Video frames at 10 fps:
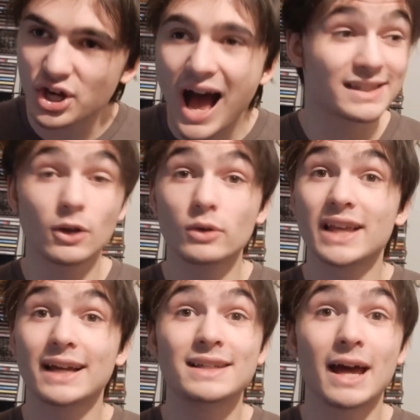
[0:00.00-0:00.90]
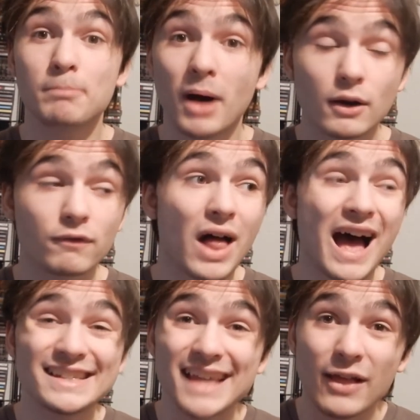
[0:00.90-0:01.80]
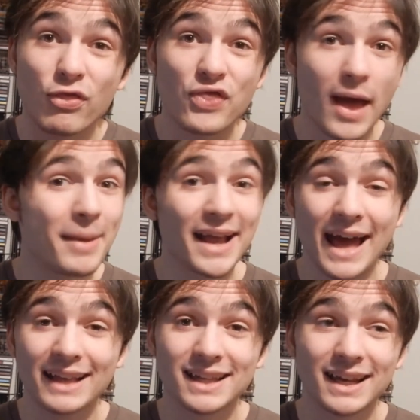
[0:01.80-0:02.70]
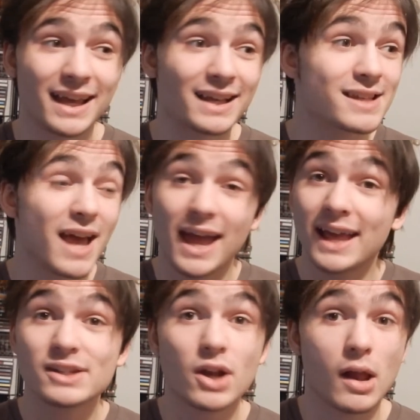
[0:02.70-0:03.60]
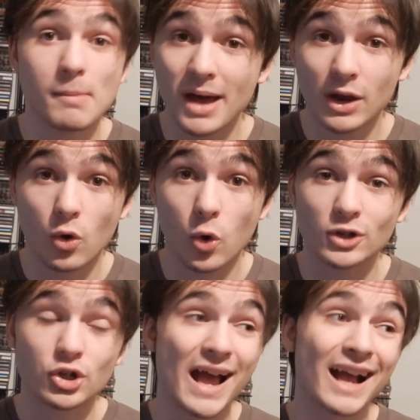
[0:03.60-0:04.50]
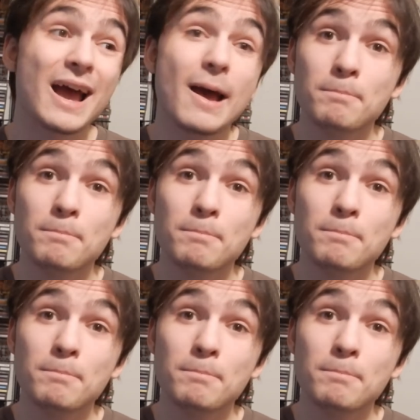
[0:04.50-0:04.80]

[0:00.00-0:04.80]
Singles like Dead Butterflies, anthemic as it is not a metal core track.